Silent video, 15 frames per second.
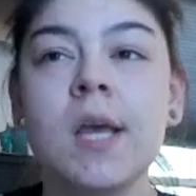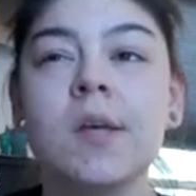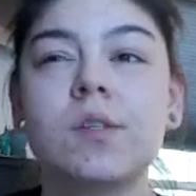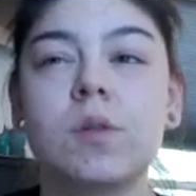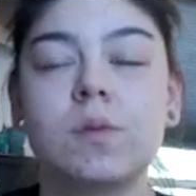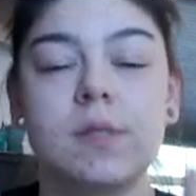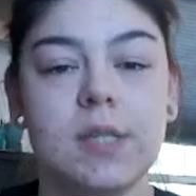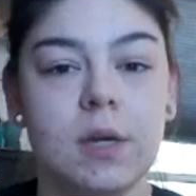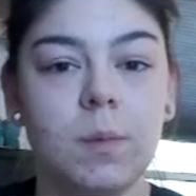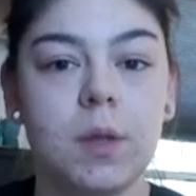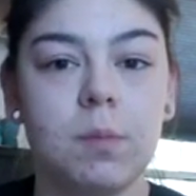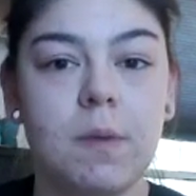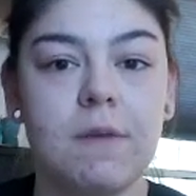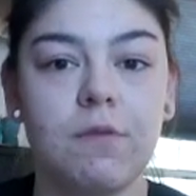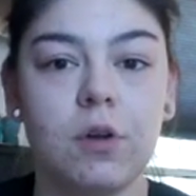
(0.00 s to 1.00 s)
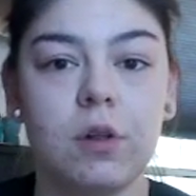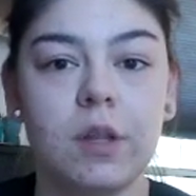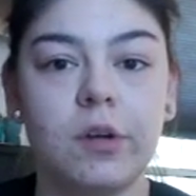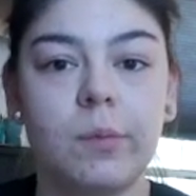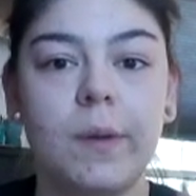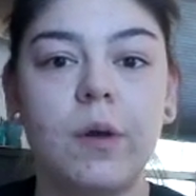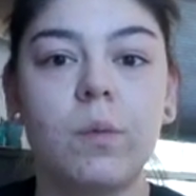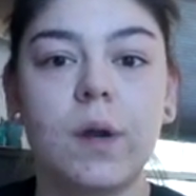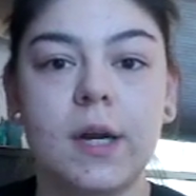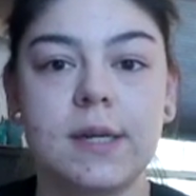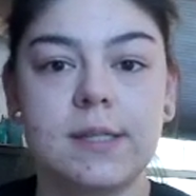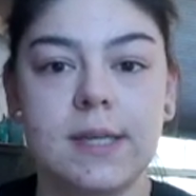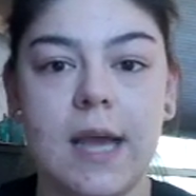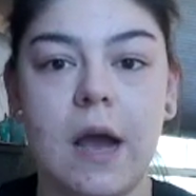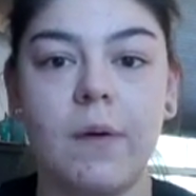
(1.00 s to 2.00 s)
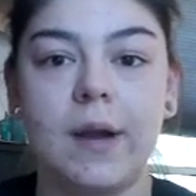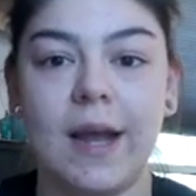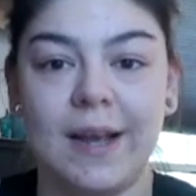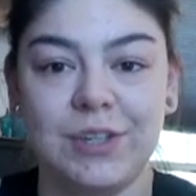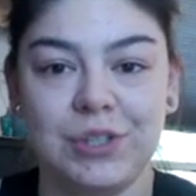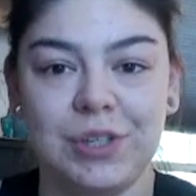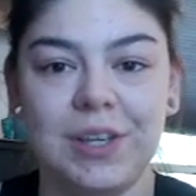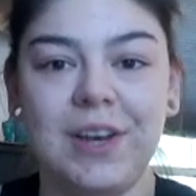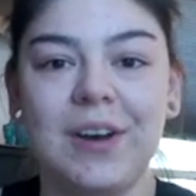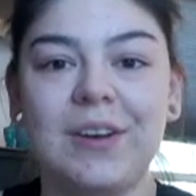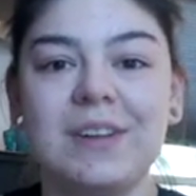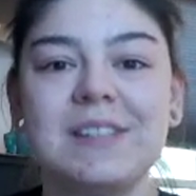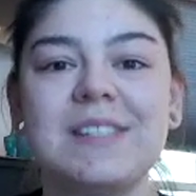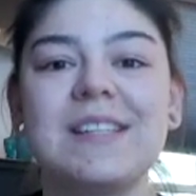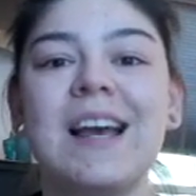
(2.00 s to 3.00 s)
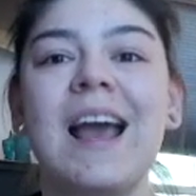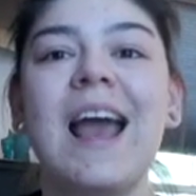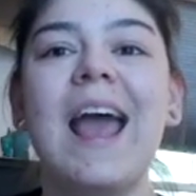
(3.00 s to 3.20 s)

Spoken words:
So stick with me for a little bit. We're going to see how it actually goes.